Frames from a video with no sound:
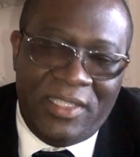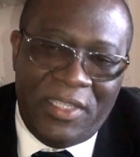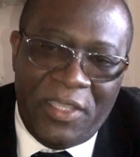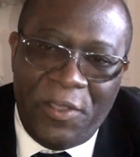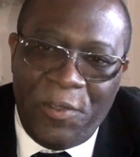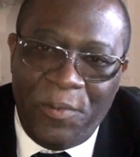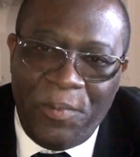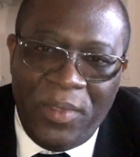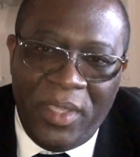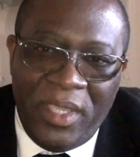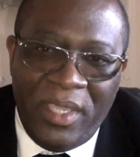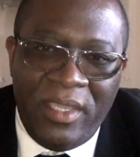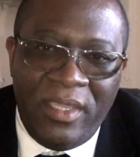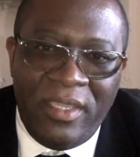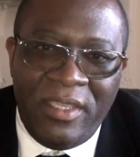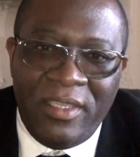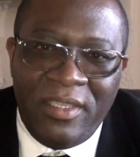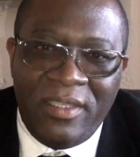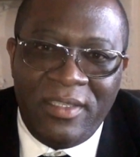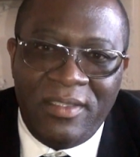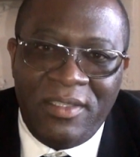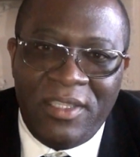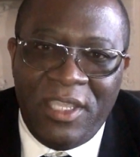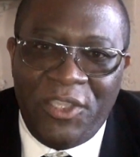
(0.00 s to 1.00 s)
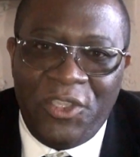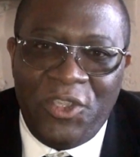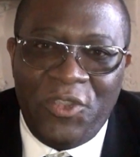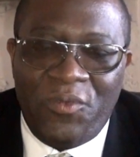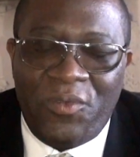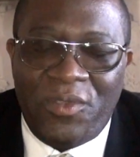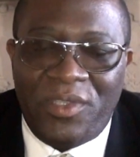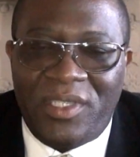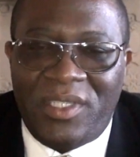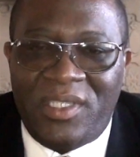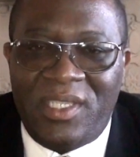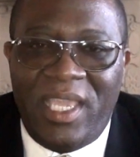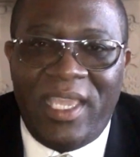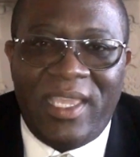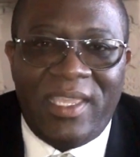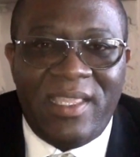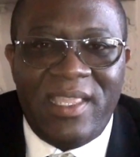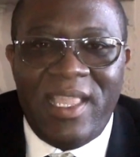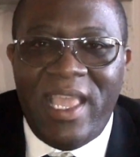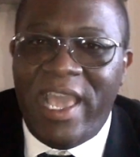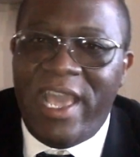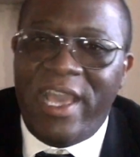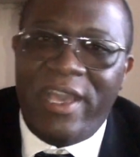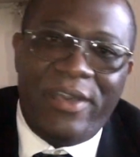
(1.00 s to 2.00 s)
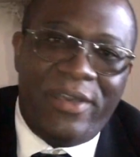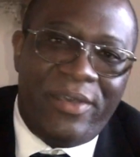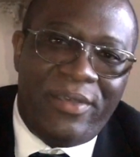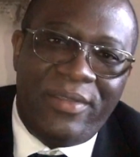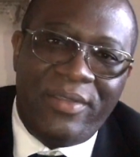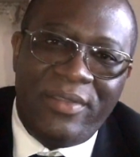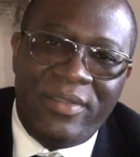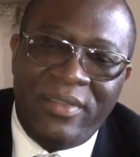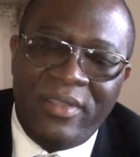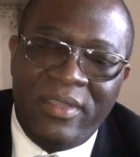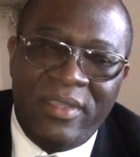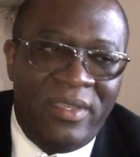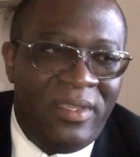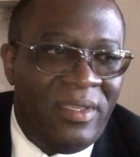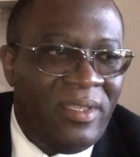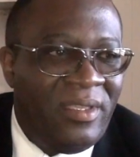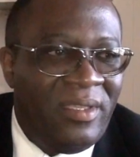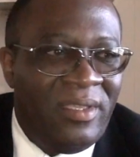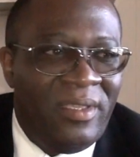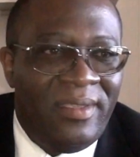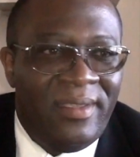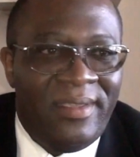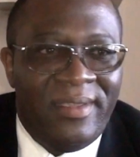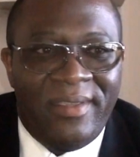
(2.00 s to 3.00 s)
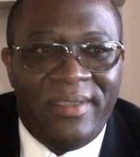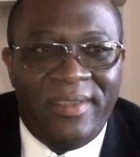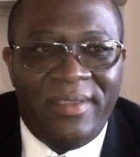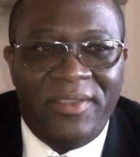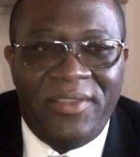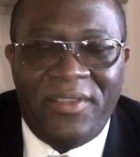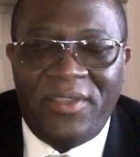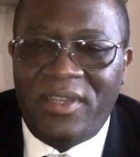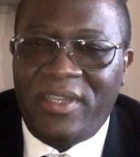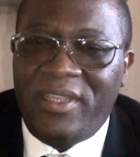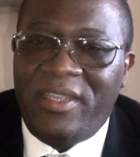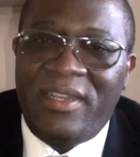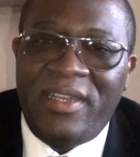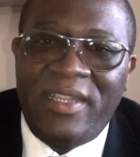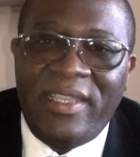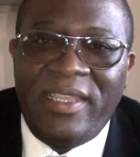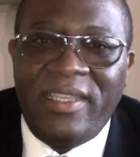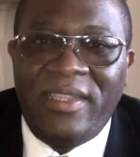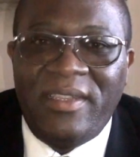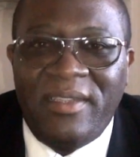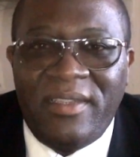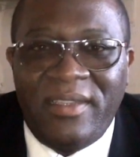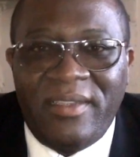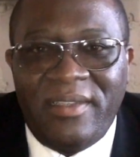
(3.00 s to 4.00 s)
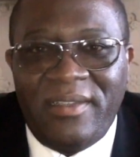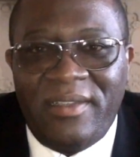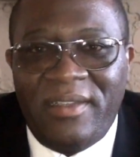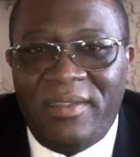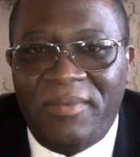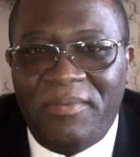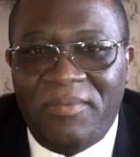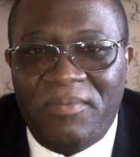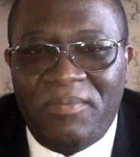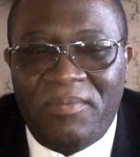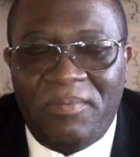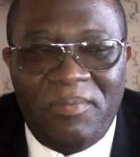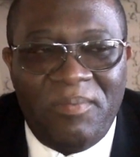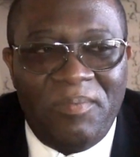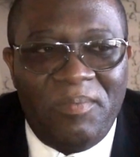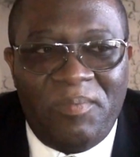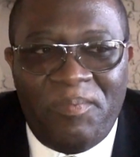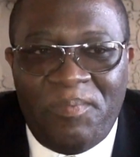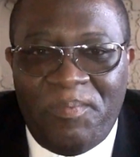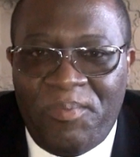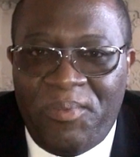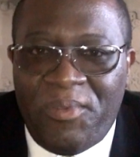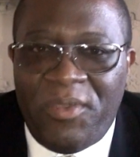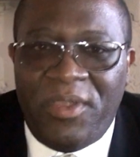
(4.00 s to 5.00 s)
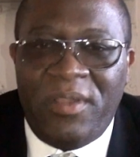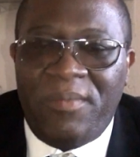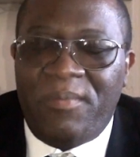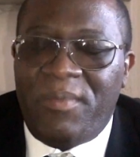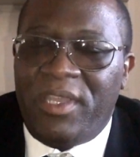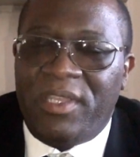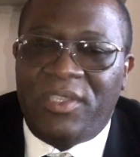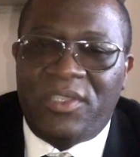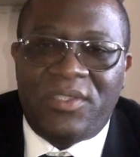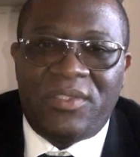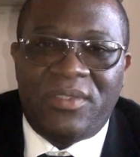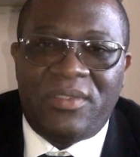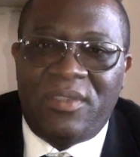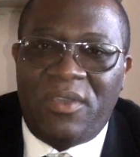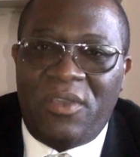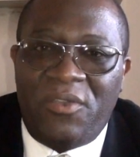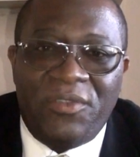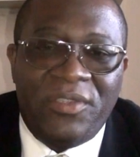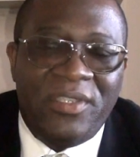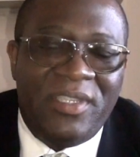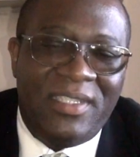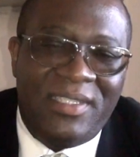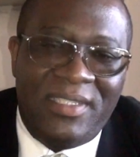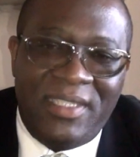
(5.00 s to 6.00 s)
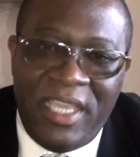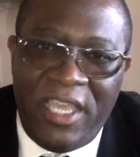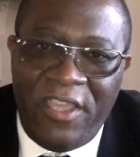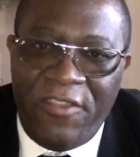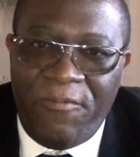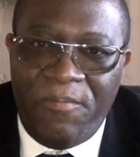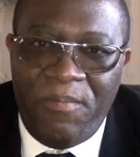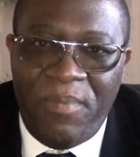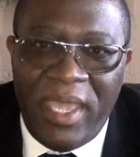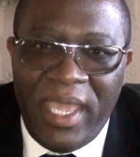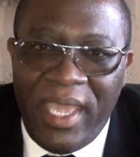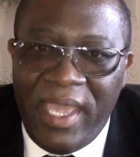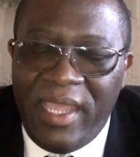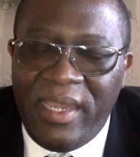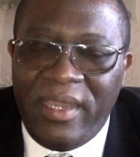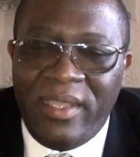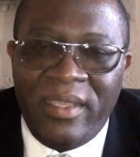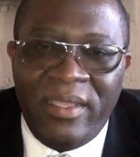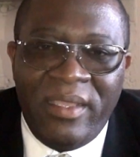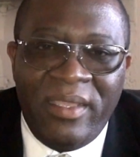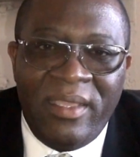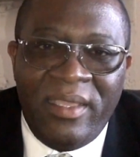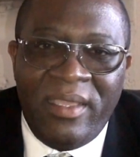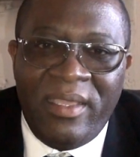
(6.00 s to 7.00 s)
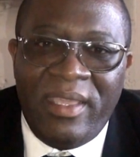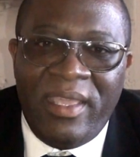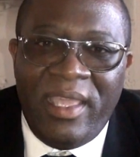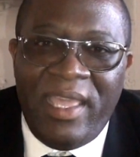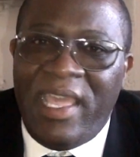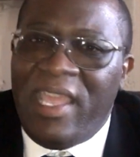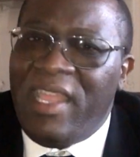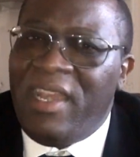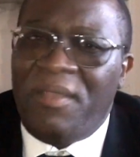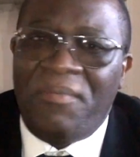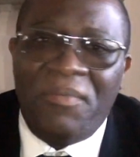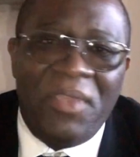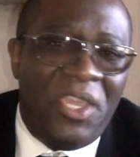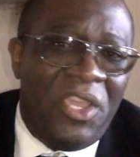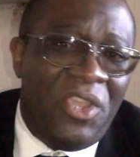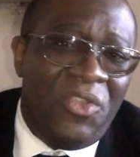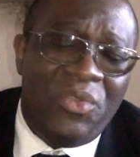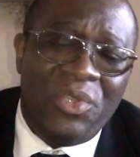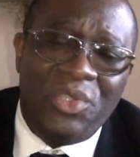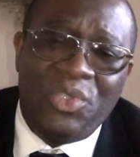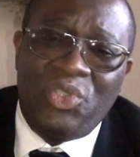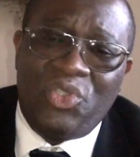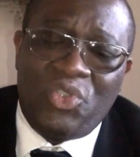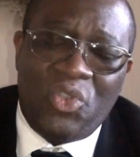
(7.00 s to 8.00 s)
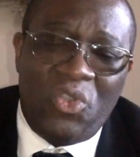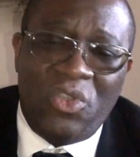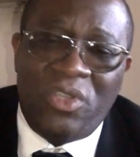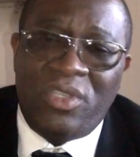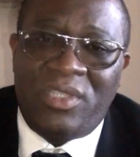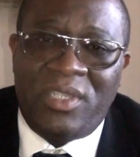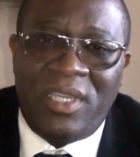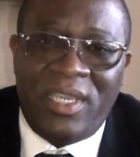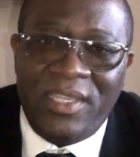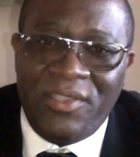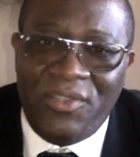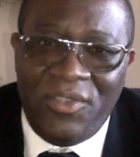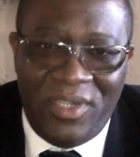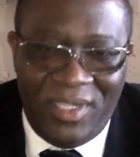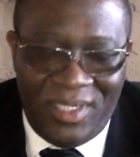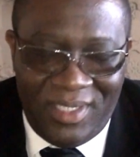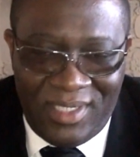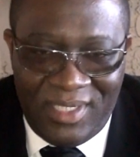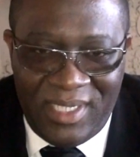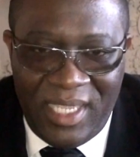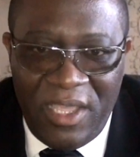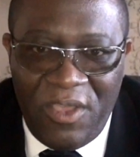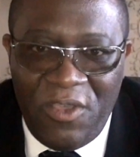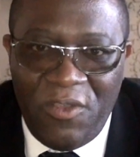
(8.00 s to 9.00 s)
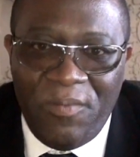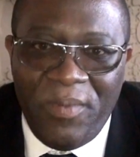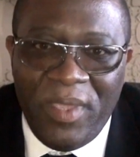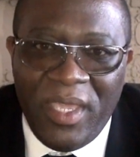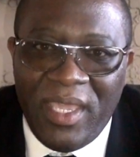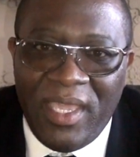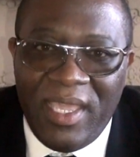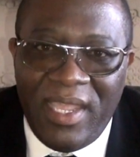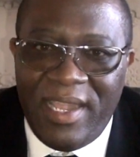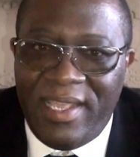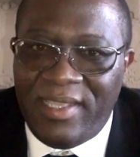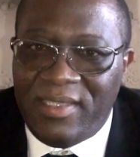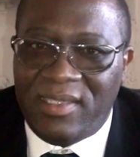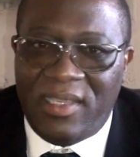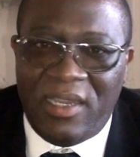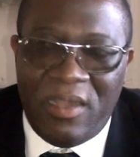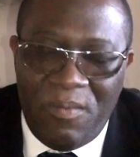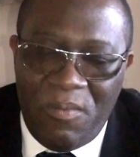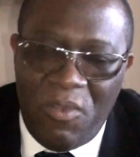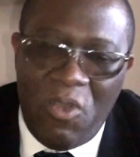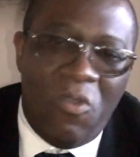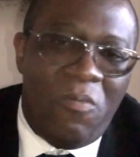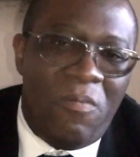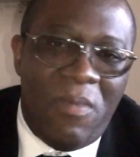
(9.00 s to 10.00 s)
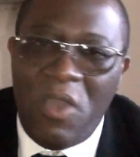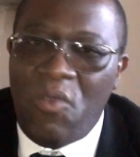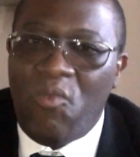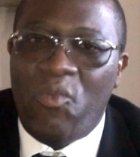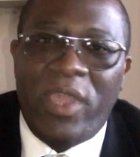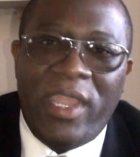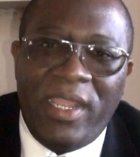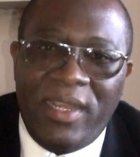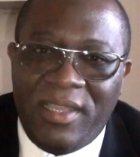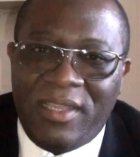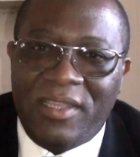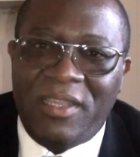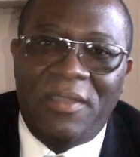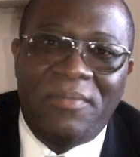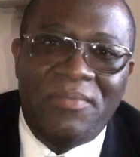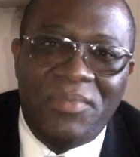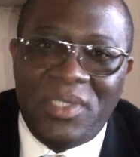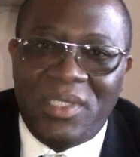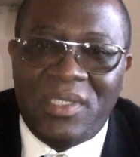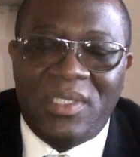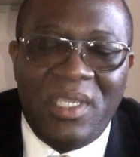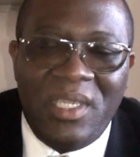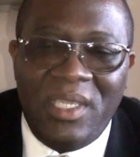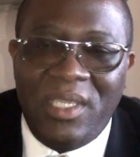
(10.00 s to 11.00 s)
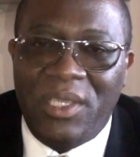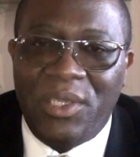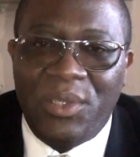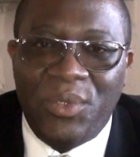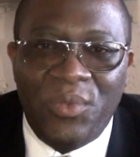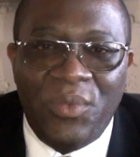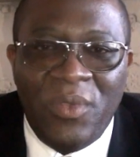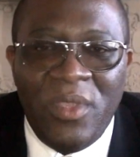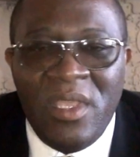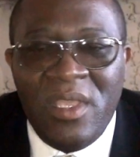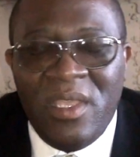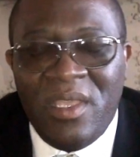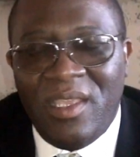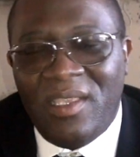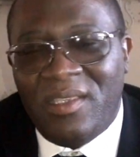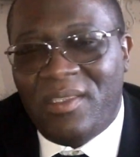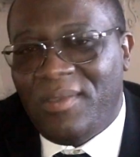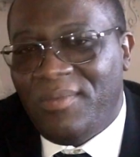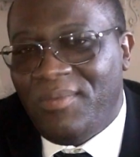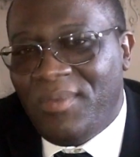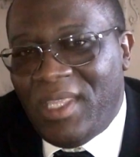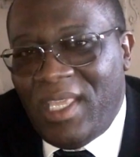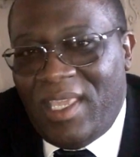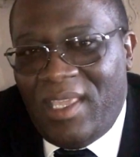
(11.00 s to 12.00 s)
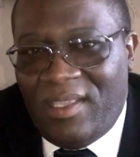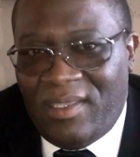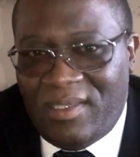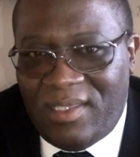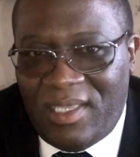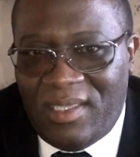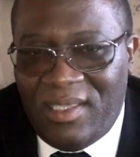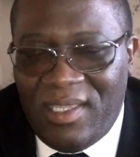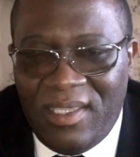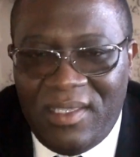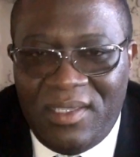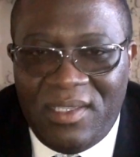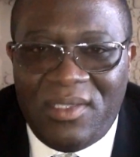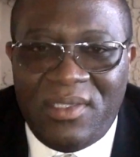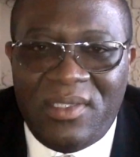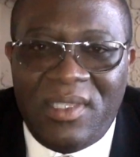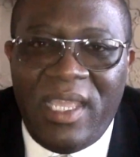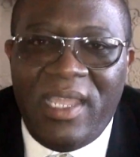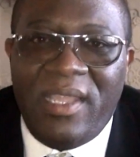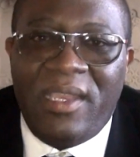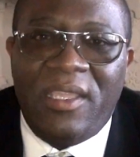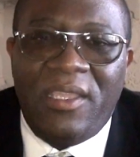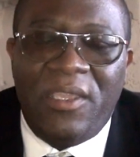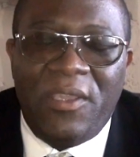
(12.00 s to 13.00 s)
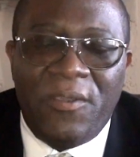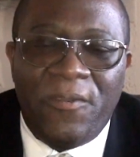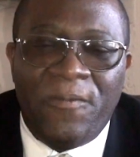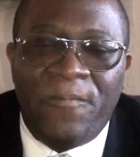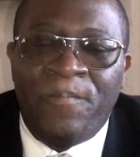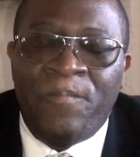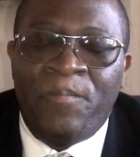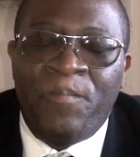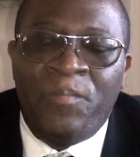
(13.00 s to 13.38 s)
tell me that you were sick. Now you're literally pretty much on your deathbed, and I'm here in Georgia and you didn't tell me. And I said, I'm on my way to come see you. There's some things I need to say to you.